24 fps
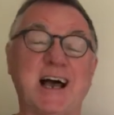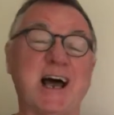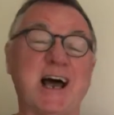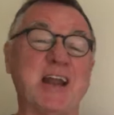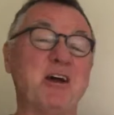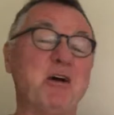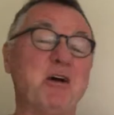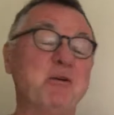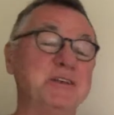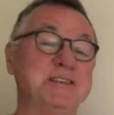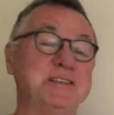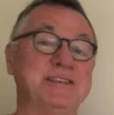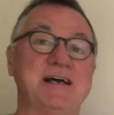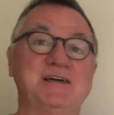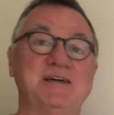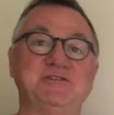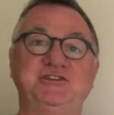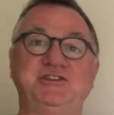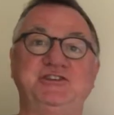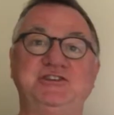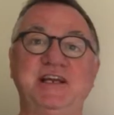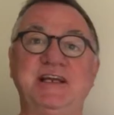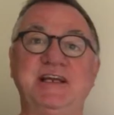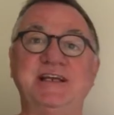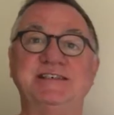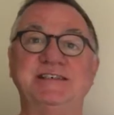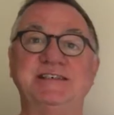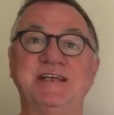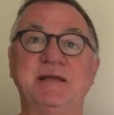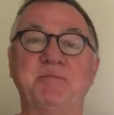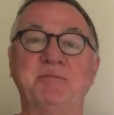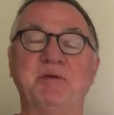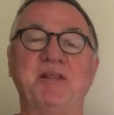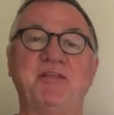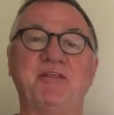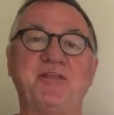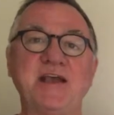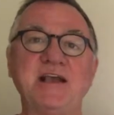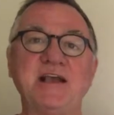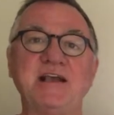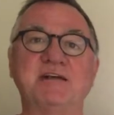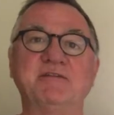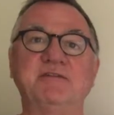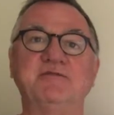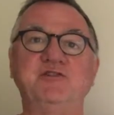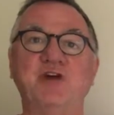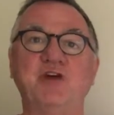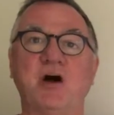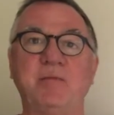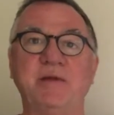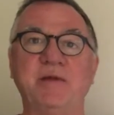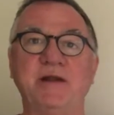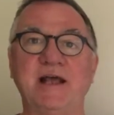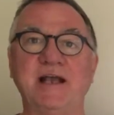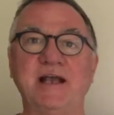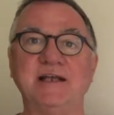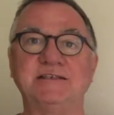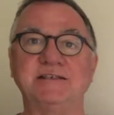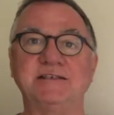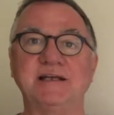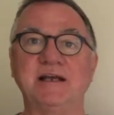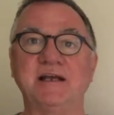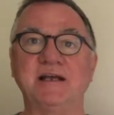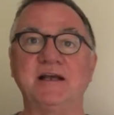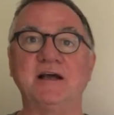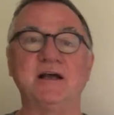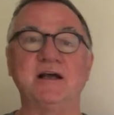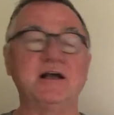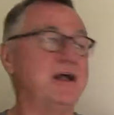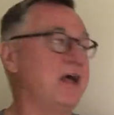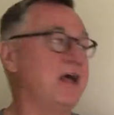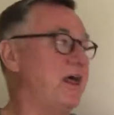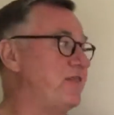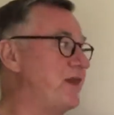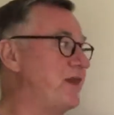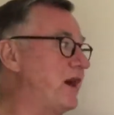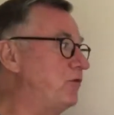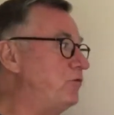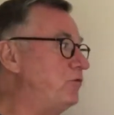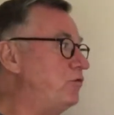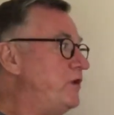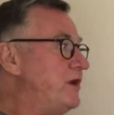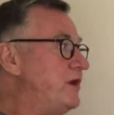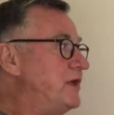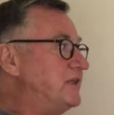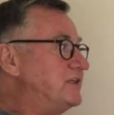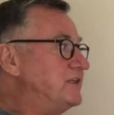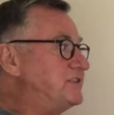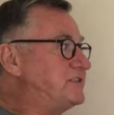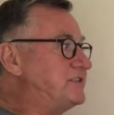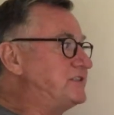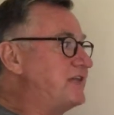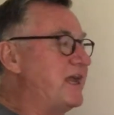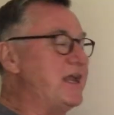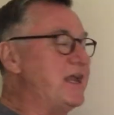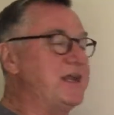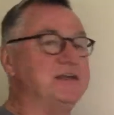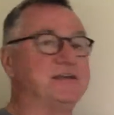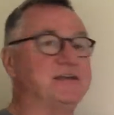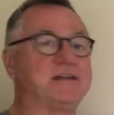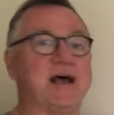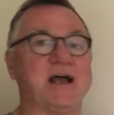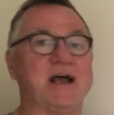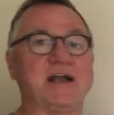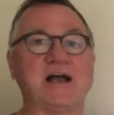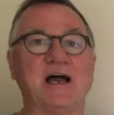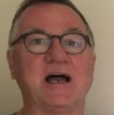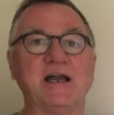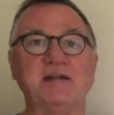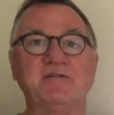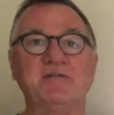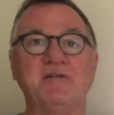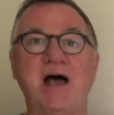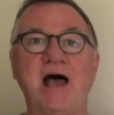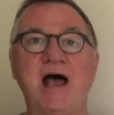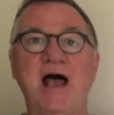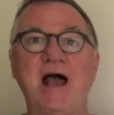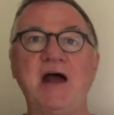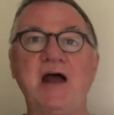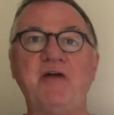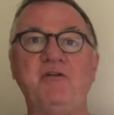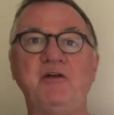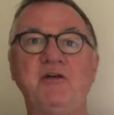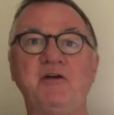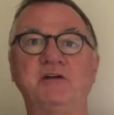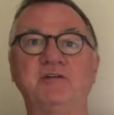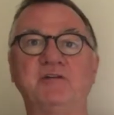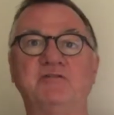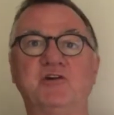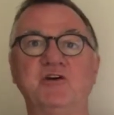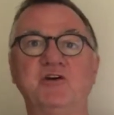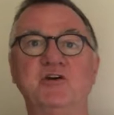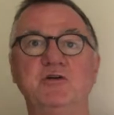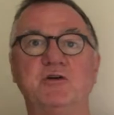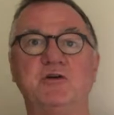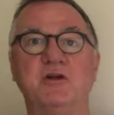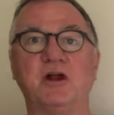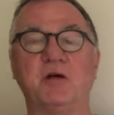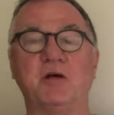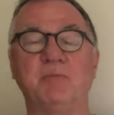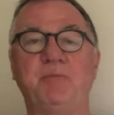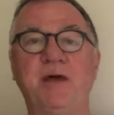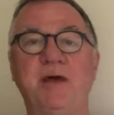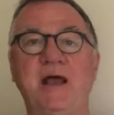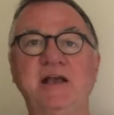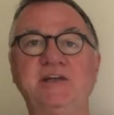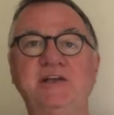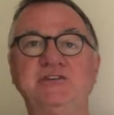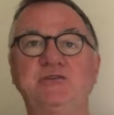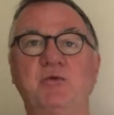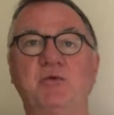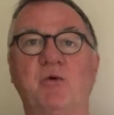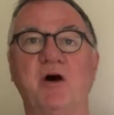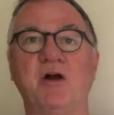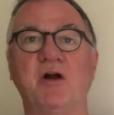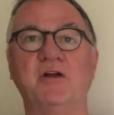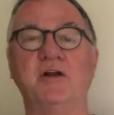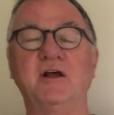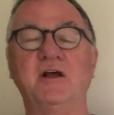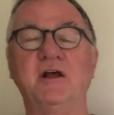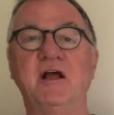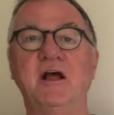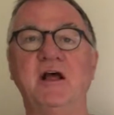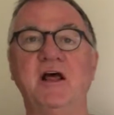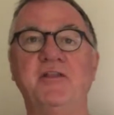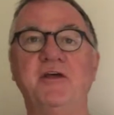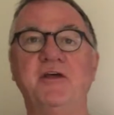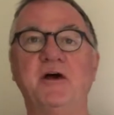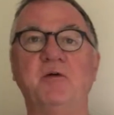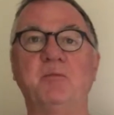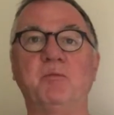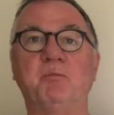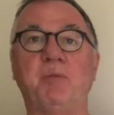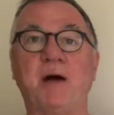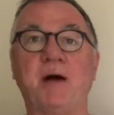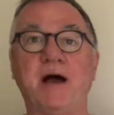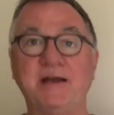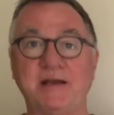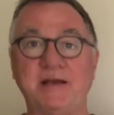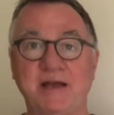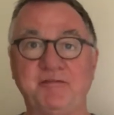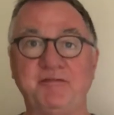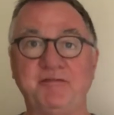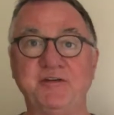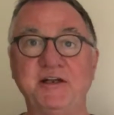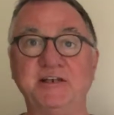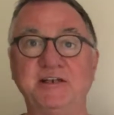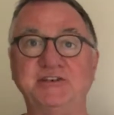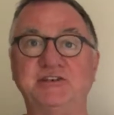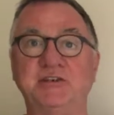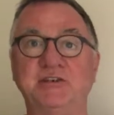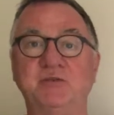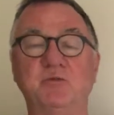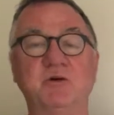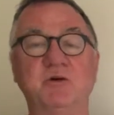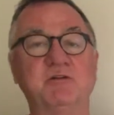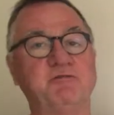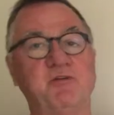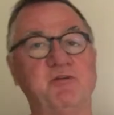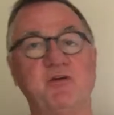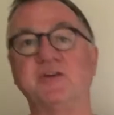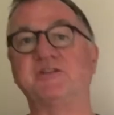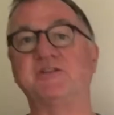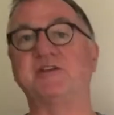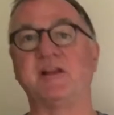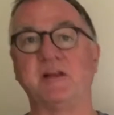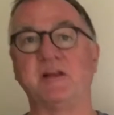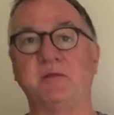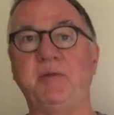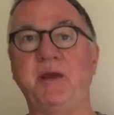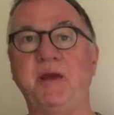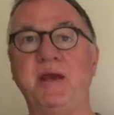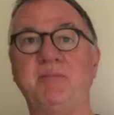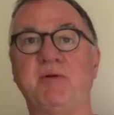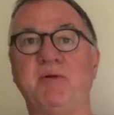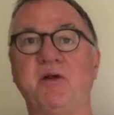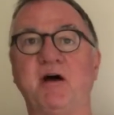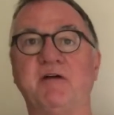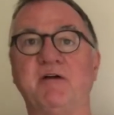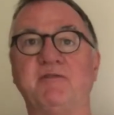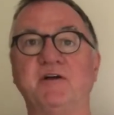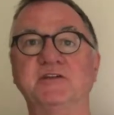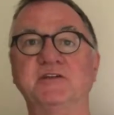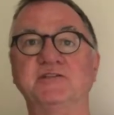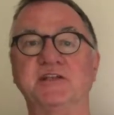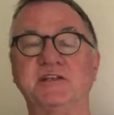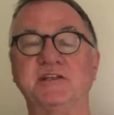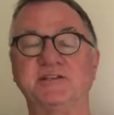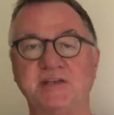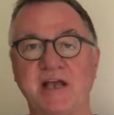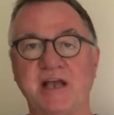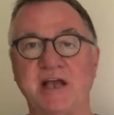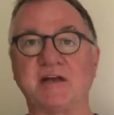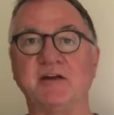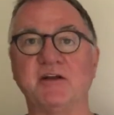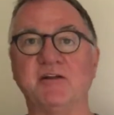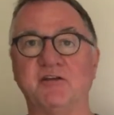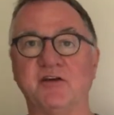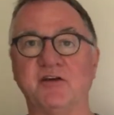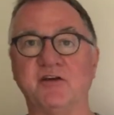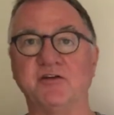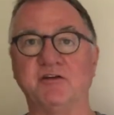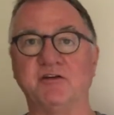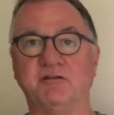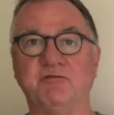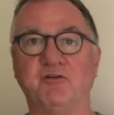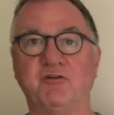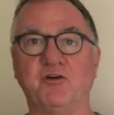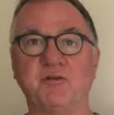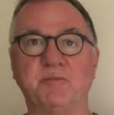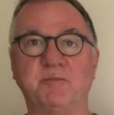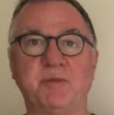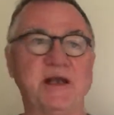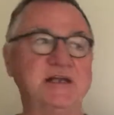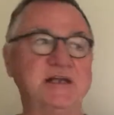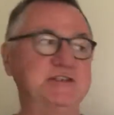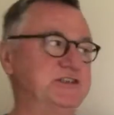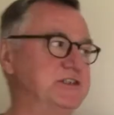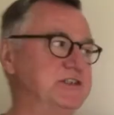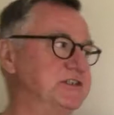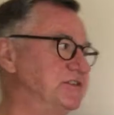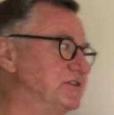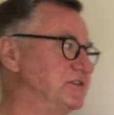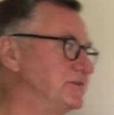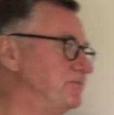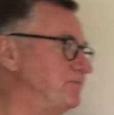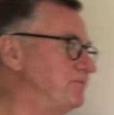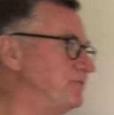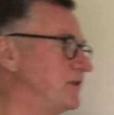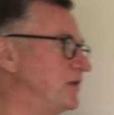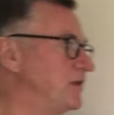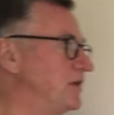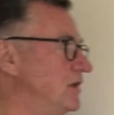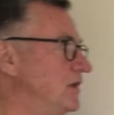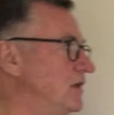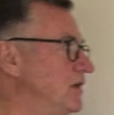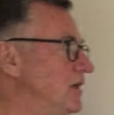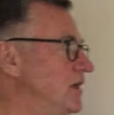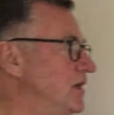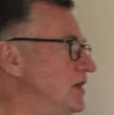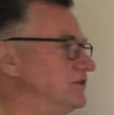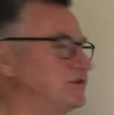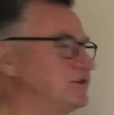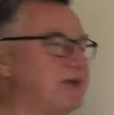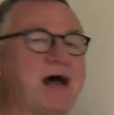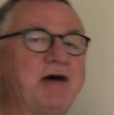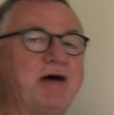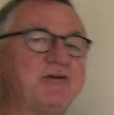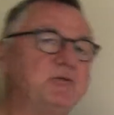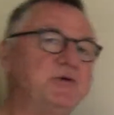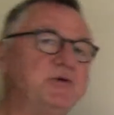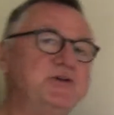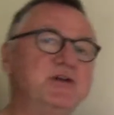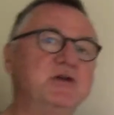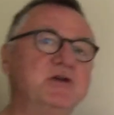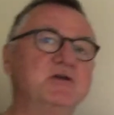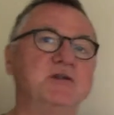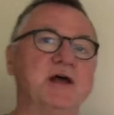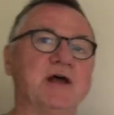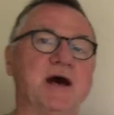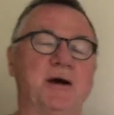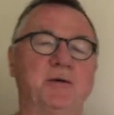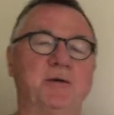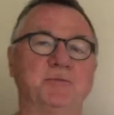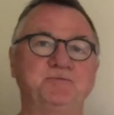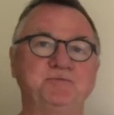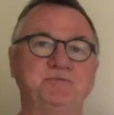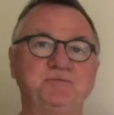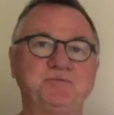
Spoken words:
I know it sounds cheesy, but think of dominating that real estate, that kind of area of Google on page 1 that by definition will force other people off onto the 2nd, 3rd or 4th pages. So how do we do that?